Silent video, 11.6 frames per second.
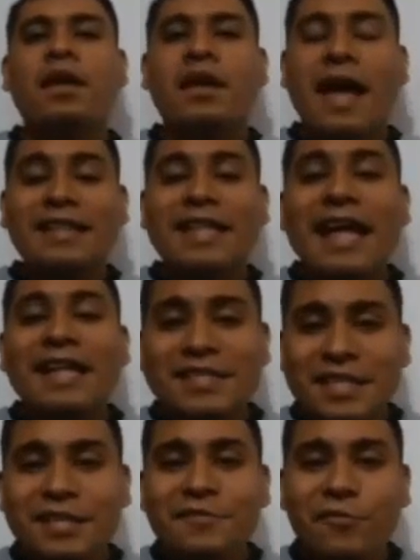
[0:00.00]
And that's
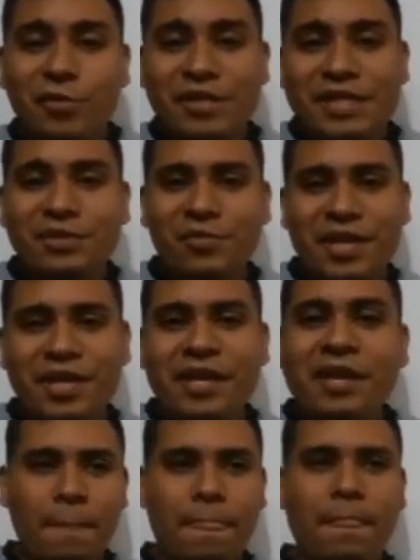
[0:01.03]
it for this week.
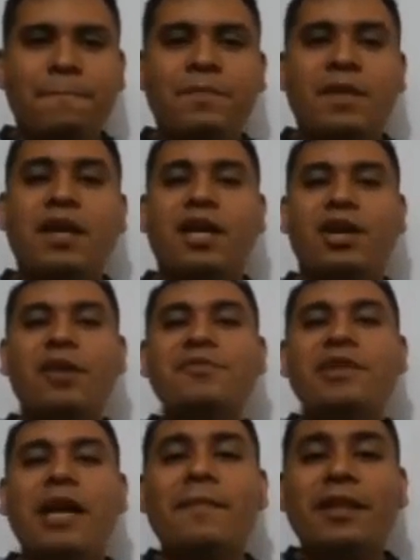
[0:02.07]
Hope
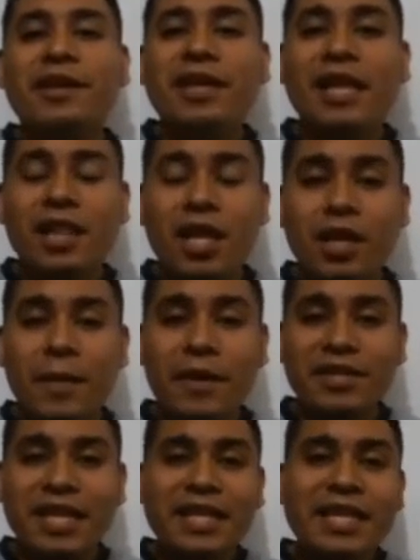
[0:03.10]
you have learned a lot
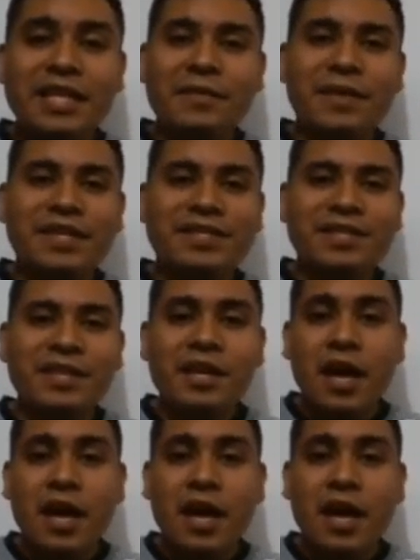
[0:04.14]
about daily activities,